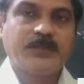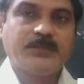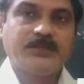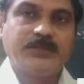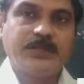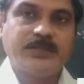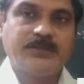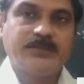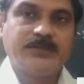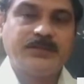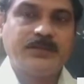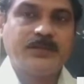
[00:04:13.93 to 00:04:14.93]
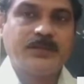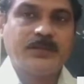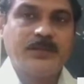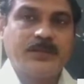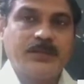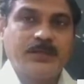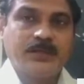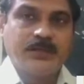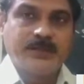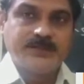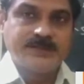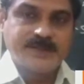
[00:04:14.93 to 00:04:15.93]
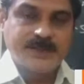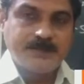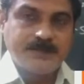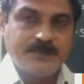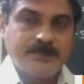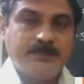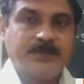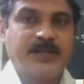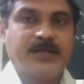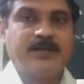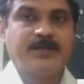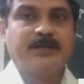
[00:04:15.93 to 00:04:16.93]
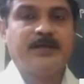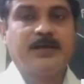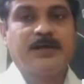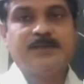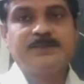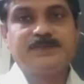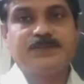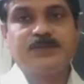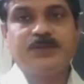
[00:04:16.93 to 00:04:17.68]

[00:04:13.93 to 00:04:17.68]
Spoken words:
Then, in some plant also,